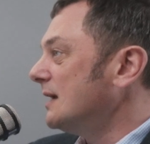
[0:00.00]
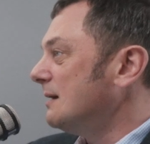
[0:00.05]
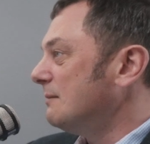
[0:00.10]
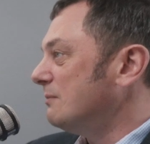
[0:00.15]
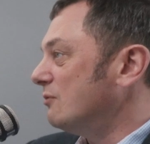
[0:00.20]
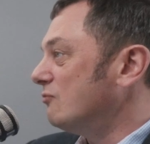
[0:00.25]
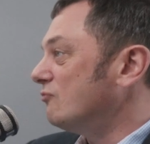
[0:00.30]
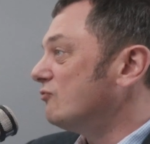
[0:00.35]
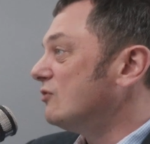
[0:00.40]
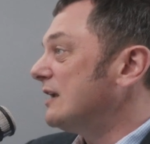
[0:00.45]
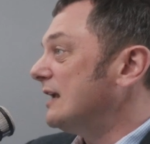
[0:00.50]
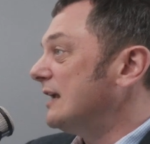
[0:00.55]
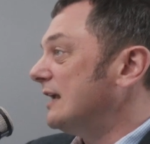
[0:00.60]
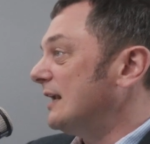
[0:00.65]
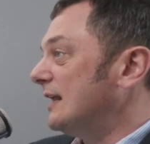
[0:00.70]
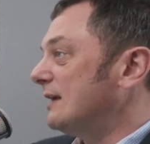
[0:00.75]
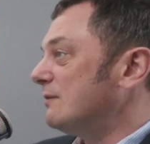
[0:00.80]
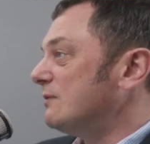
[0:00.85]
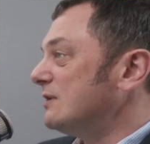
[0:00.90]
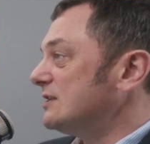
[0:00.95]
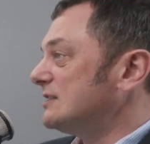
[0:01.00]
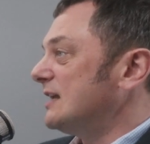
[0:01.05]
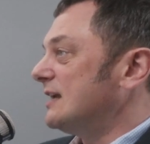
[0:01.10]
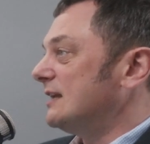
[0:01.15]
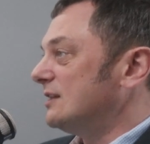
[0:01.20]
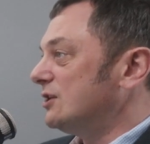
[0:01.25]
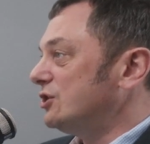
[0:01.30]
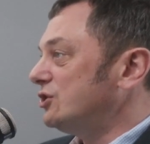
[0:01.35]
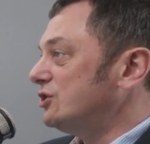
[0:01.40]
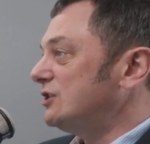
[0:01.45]
But really, we're
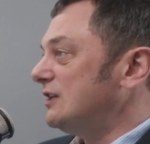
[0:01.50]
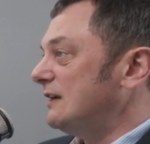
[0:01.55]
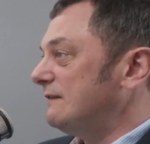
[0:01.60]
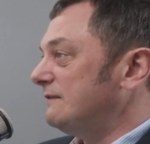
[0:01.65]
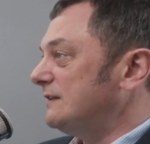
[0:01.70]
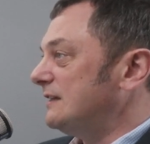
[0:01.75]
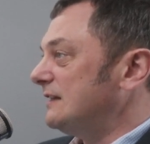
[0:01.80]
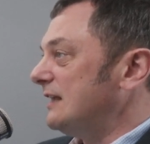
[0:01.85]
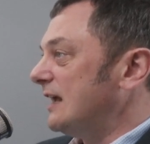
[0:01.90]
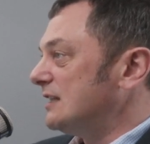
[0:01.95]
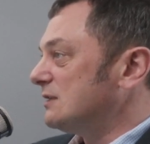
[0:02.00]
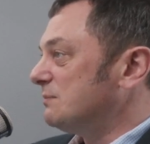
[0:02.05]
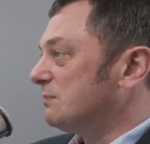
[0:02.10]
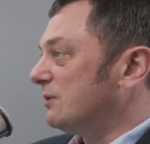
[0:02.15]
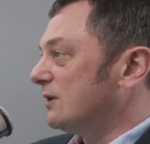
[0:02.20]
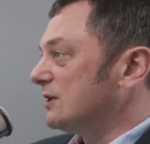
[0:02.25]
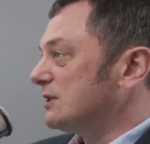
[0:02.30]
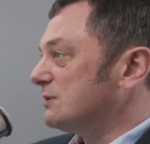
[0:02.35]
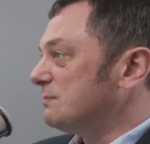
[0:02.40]
seeing this shift in the enterprise